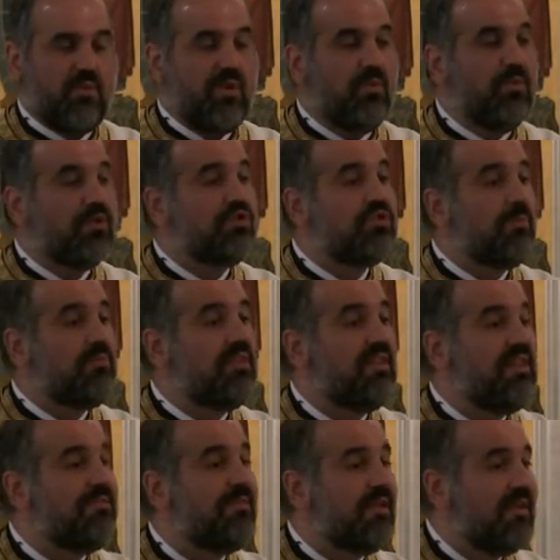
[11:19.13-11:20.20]
We worship
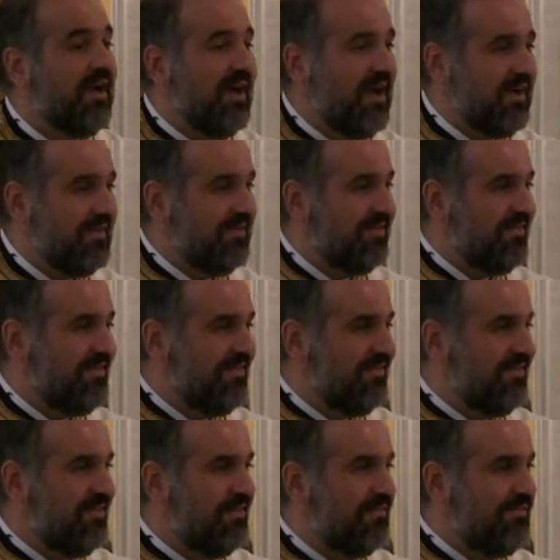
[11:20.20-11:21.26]
the living God,
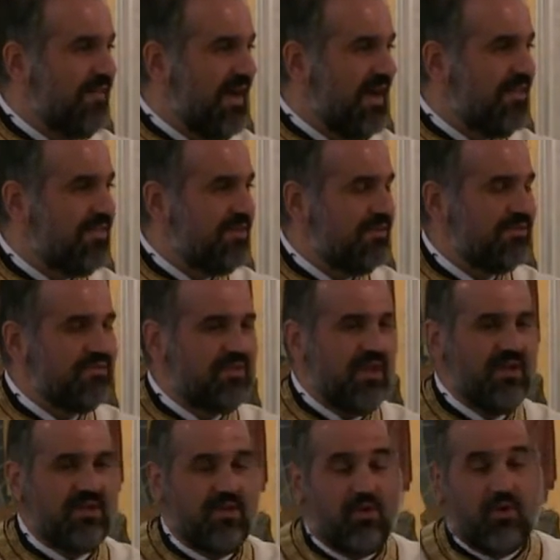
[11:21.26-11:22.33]
Father,
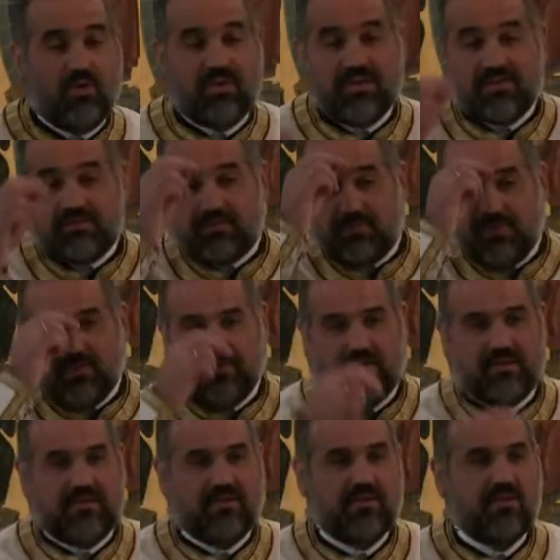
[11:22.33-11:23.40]
Son, Holy
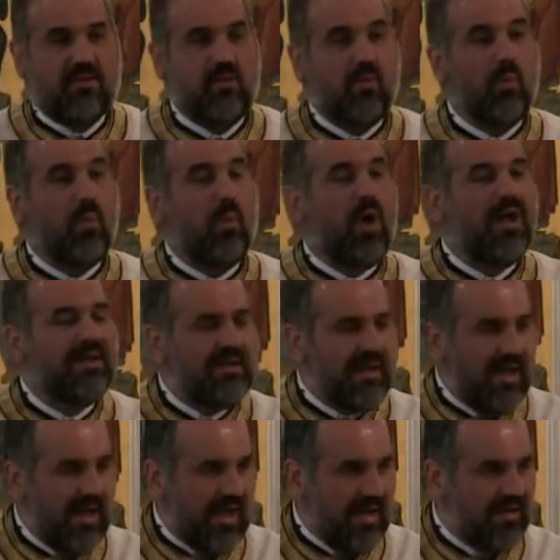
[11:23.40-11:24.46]
Spirit, one
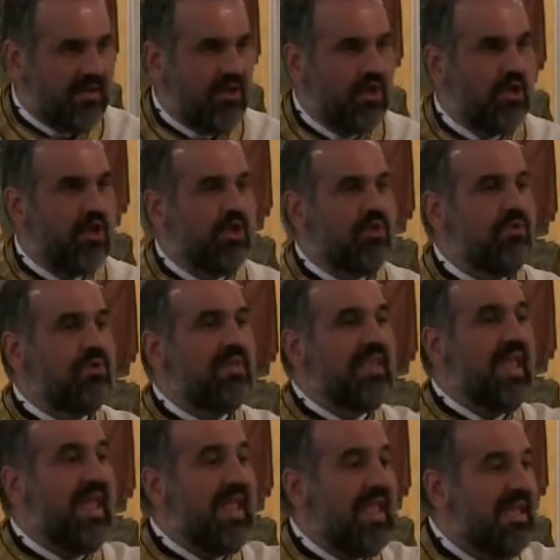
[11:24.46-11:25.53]
God who
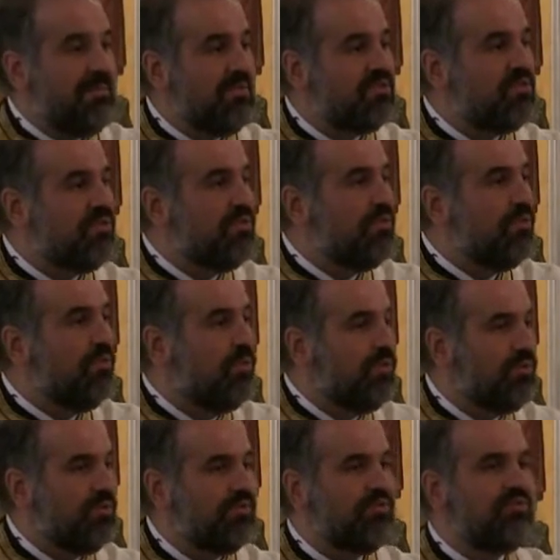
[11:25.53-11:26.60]
came into the
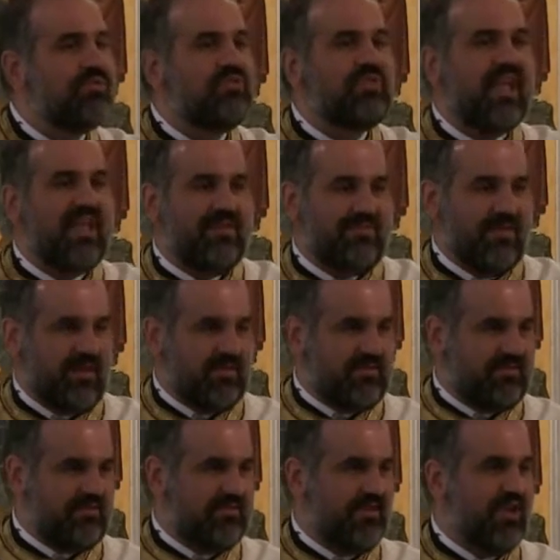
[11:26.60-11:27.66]
world to save
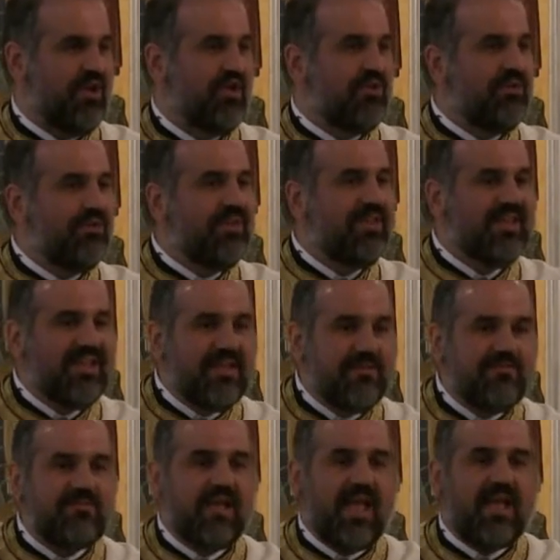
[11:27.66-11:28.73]
us, who
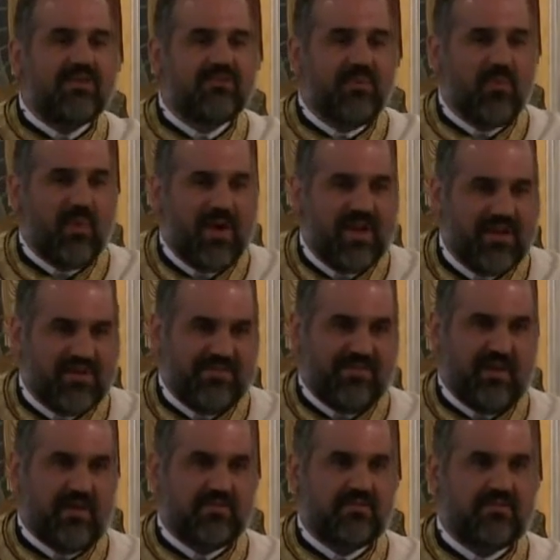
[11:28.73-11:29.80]
lived as one
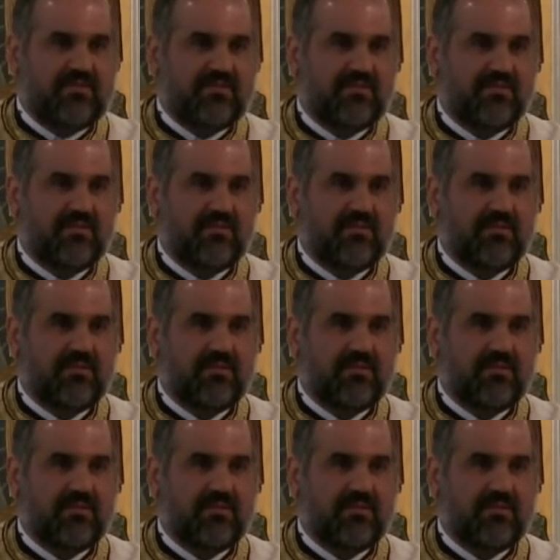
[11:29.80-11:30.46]
of us.